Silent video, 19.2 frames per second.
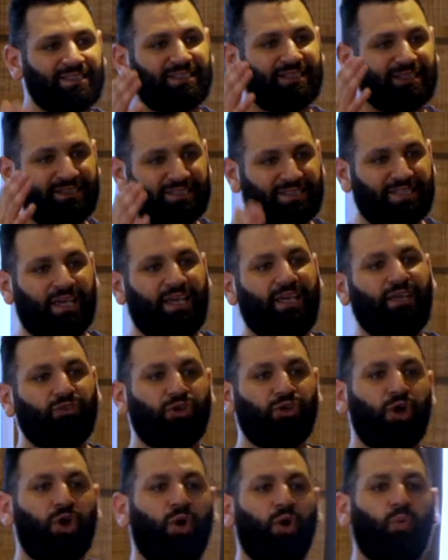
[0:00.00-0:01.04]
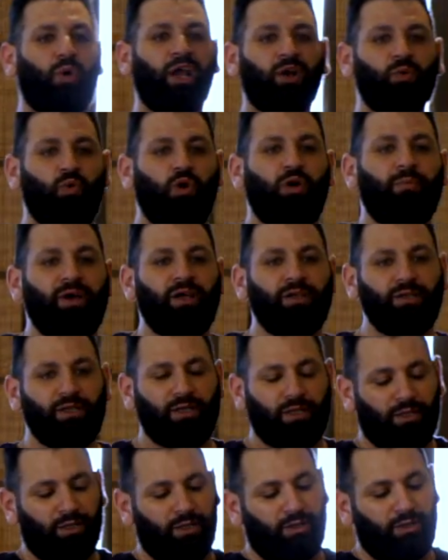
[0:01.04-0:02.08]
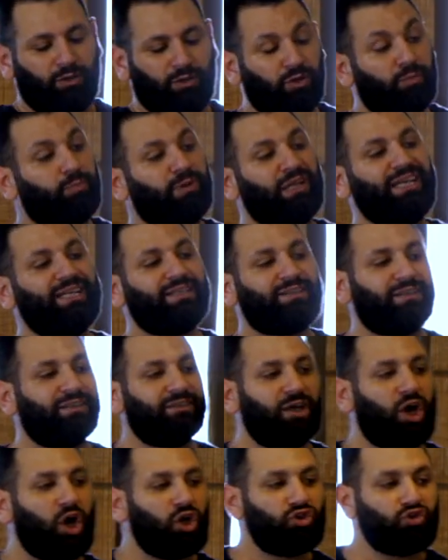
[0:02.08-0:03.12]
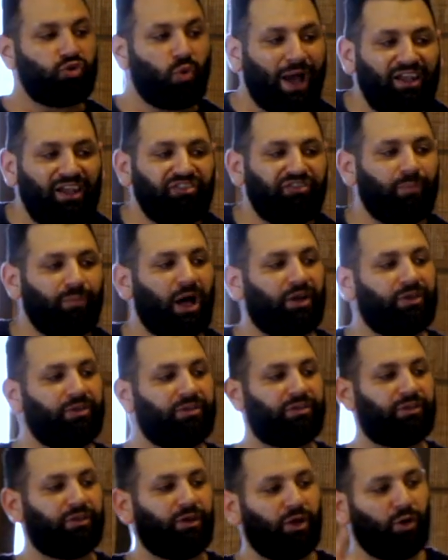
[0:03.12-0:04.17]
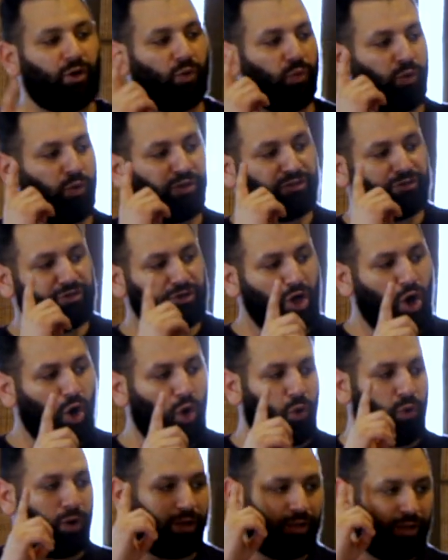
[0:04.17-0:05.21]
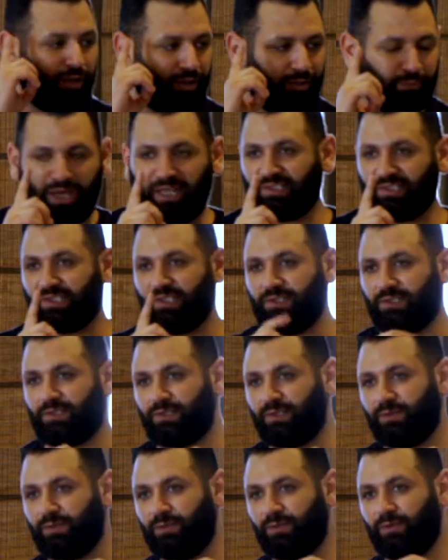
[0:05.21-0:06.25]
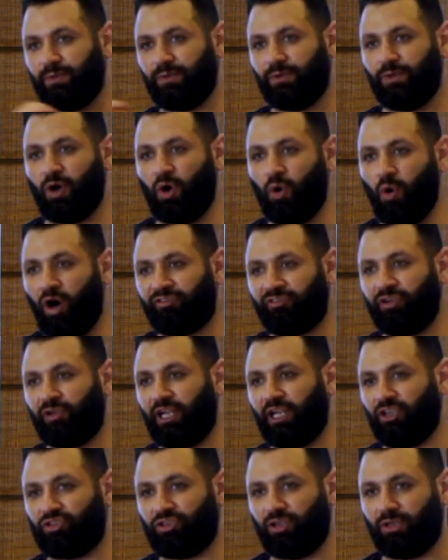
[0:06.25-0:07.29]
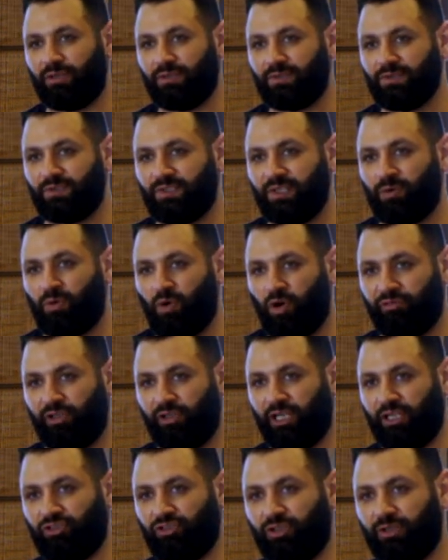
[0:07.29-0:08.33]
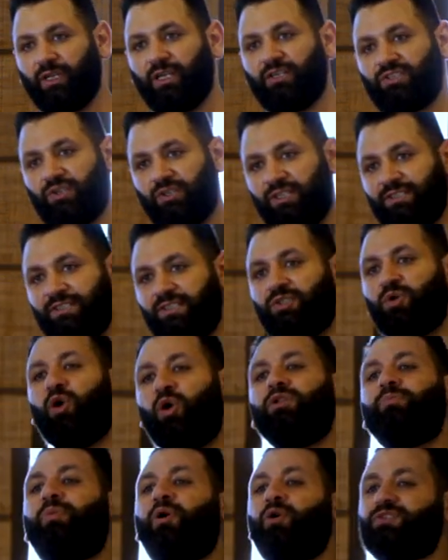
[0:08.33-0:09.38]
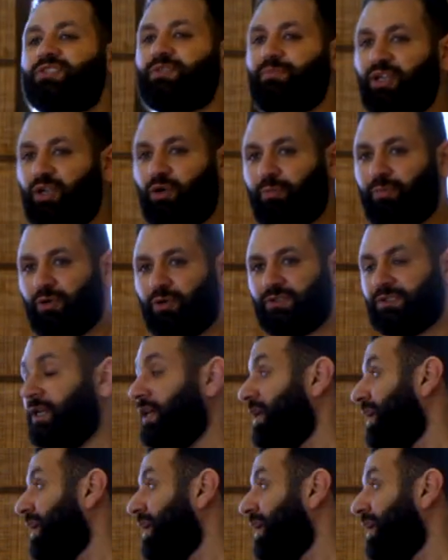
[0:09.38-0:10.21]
the stage where women completed 12 months with no menses, no ovulation, zero ovulation. So this is called postmenopause.